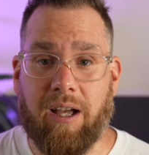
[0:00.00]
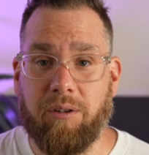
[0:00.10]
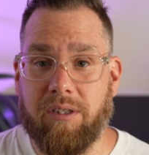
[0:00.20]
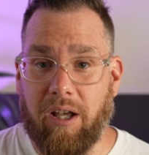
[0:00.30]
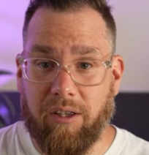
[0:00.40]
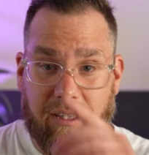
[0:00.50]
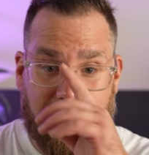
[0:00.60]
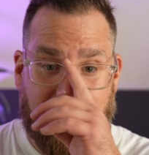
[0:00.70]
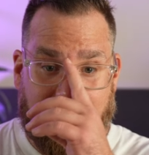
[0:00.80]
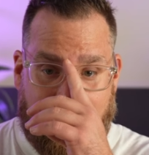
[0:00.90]
I'll tell you
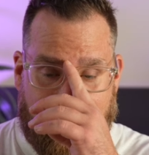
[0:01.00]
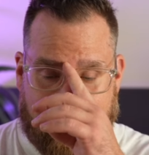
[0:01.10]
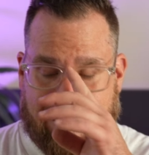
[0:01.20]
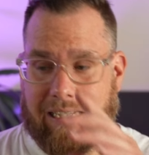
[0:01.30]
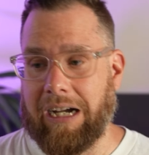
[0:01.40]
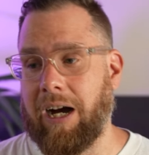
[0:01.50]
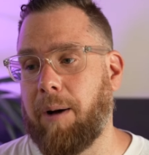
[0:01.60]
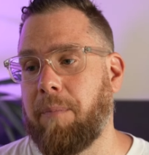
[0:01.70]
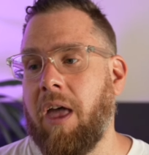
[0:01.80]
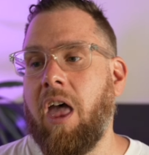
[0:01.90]
that.
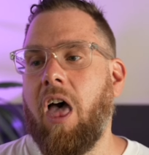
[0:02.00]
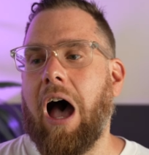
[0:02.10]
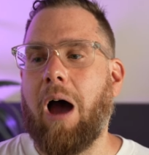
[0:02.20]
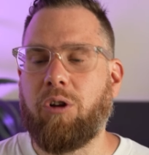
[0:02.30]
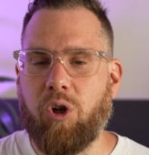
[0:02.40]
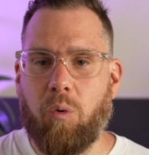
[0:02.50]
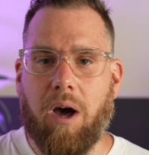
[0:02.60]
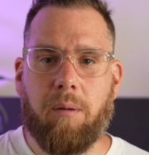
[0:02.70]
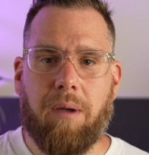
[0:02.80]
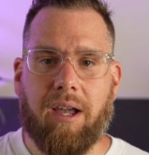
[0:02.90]
I do
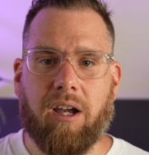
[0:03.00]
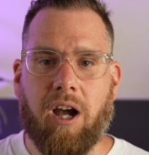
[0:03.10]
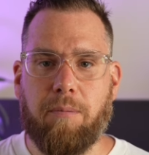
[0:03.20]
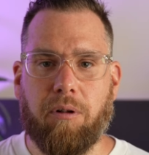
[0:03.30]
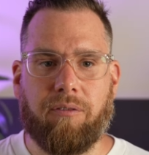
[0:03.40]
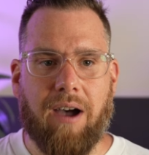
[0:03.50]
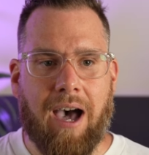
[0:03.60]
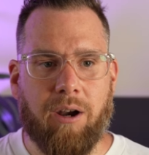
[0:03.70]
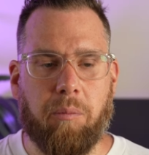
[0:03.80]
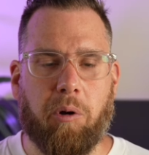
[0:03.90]
want to make a couple of
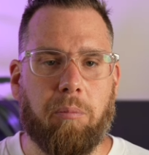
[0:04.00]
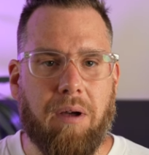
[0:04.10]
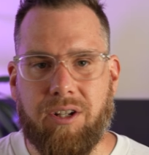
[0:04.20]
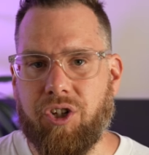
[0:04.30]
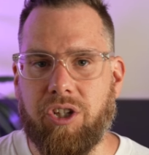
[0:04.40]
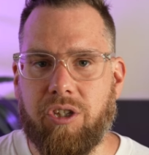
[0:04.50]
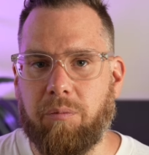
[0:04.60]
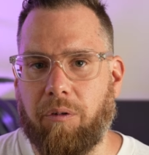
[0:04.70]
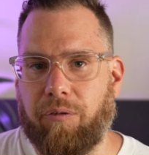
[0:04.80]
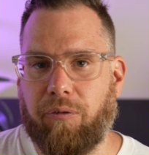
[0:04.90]
honorable mentions
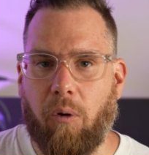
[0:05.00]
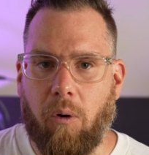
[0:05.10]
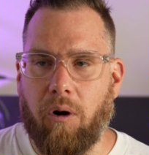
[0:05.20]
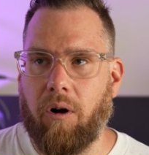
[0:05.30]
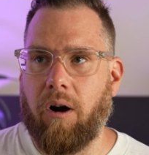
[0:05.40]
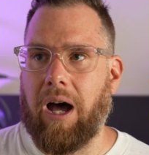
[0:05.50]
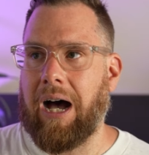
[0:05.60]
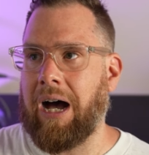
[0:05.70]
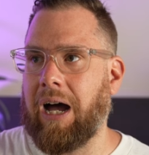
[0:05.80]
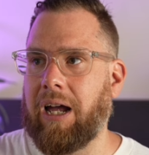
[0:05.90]
before
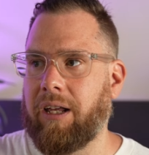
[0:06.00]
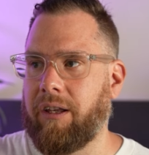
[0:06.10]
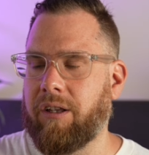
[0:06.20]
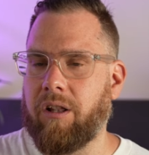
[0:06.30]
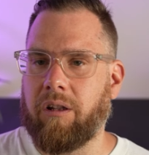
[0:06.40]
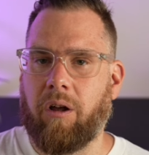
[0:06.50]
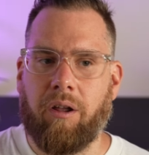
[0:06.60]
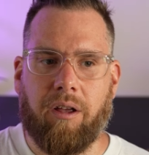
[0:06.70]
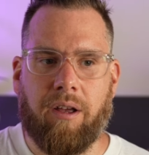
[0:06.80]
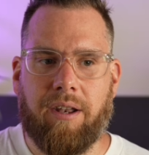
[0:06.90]
I
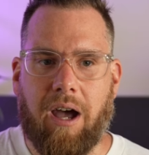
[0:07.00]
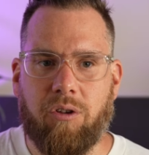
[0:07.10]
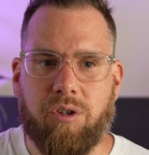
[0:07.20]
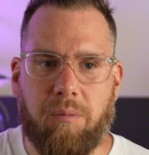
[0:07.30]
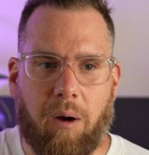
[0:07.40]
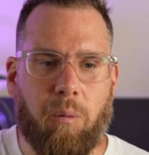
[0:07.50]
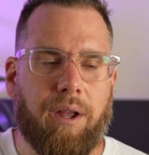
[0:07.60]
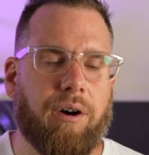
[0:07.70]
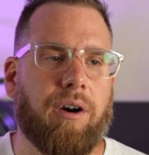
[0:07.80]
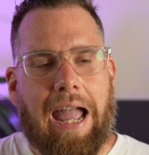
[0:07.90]
announce my
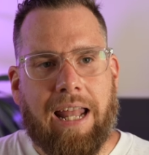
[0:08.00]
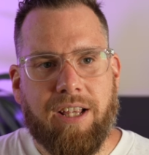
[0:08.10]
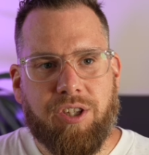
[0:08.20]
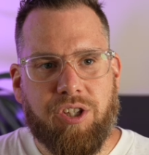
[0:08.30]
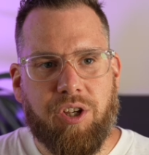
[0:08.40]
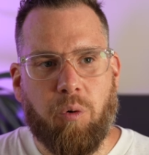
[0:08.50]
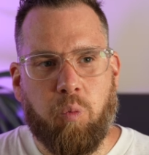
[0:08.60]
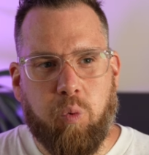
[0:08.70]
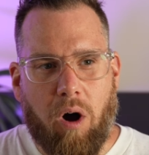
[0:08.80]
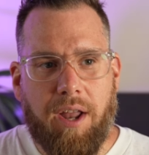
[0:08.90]
winner. And it's
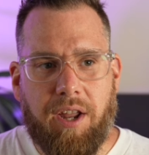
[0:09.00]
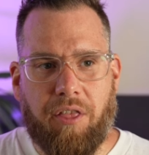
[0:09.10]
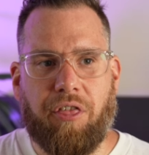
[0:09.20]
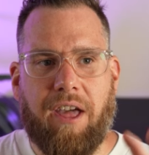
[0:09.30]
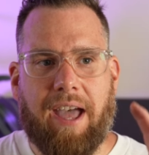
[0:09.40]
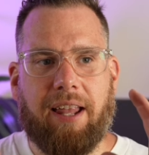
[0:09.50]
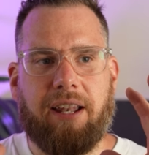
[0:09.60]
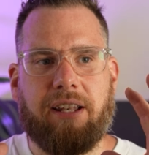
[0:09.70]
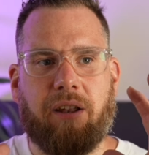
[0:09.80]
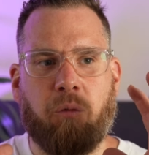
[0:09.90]
one of
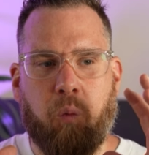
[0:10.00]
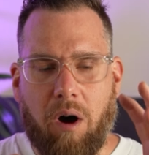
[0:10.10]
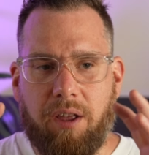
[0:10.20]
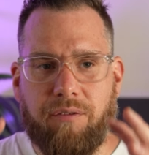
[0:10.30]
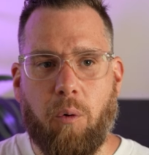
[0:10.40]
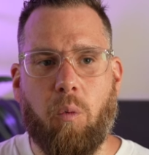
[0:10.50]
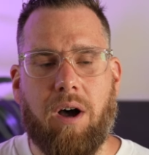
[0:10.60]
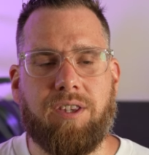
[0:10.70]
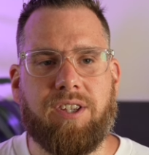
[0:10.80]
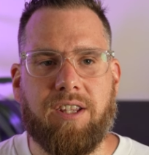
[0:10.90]
the
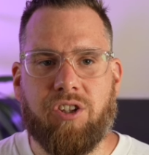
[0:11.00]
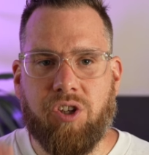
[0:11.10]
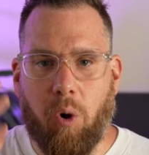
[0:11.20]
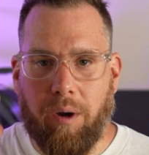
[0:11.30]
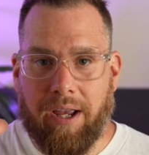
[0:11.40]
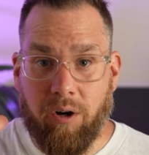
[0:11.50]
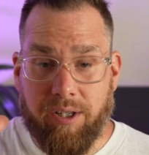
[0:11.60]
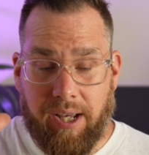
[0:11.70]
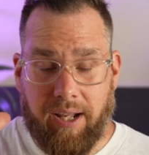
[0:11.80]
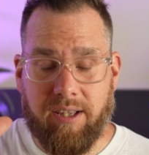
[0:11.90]
ones that's so
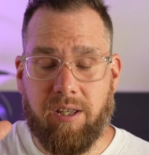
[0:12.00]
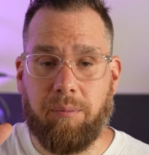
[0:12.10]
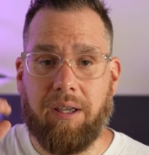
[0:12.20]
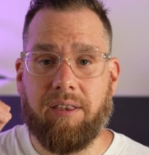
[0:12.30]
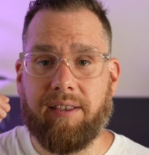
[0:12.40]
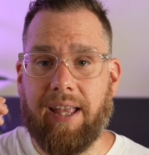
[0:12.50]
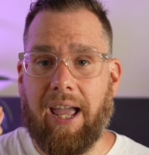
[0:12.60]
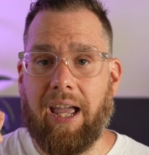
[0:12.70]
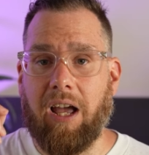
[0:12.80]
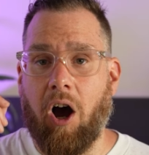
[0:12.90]
irritating to me that
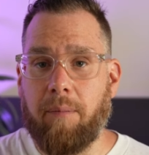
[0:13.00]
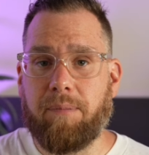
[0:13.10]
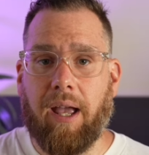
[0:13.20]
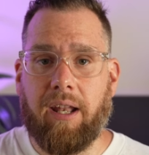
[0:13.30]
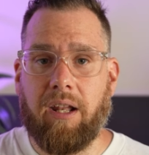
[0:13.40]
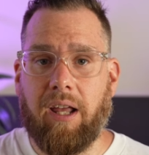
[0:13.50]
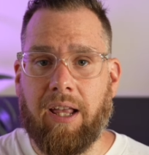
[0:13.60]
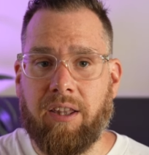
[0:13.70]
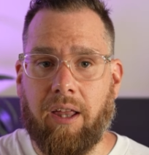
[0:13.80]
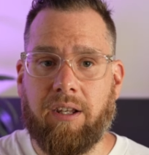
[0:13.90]
they updated
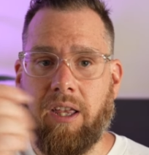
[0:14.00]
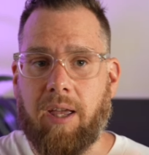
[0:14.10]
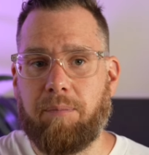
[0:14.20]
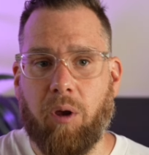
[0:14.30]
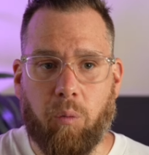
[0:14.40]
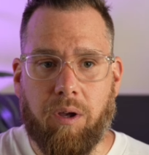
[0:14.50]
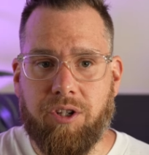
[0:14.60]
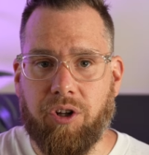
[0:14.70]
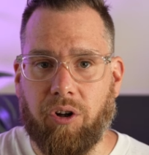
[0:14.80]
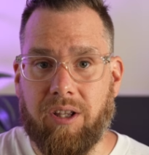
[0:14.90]
and didn't keep the
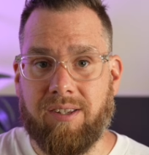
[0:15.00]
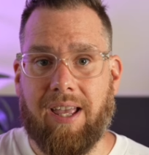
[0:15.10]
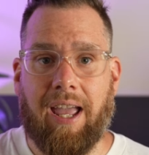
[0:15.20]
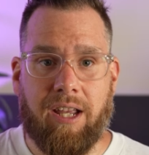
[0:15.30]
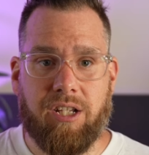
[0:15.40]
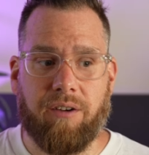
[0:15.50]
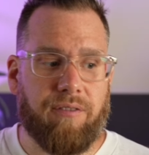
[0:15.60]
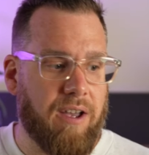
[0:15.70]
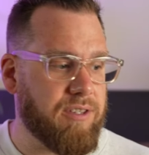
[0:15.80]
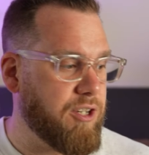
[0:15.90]
original is the
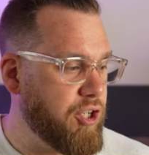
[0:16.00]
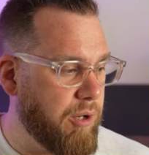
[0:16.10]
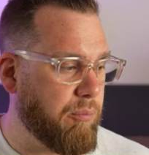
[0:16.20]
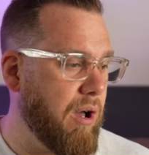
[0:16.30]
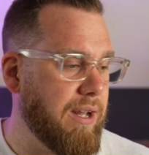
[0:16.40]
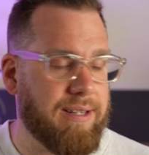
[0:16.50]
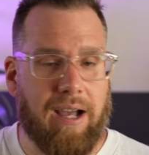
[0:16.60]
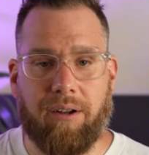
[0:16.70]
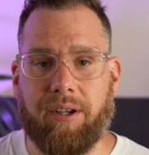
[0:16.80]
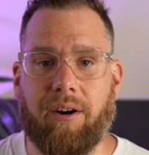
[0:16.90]
HFS. I should have brought it
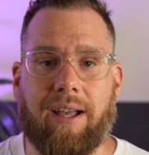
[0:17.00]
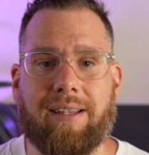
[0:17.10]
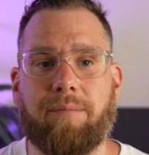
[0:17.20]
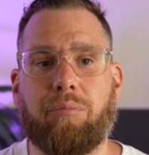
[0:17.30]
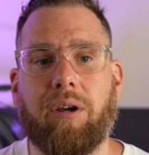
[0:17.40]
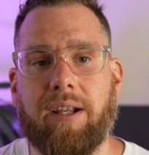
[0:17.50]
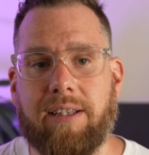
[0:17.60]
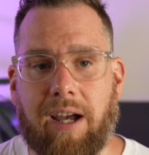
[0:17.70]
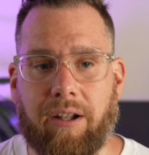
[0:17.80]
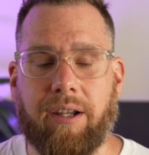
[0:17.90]
down here. I didn't bring it
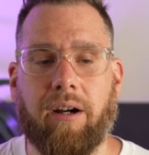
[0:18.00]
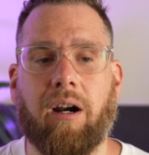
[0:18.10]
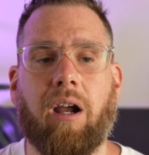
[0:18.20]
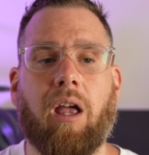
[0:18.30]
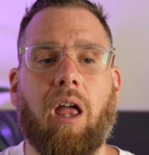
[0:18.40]
down here.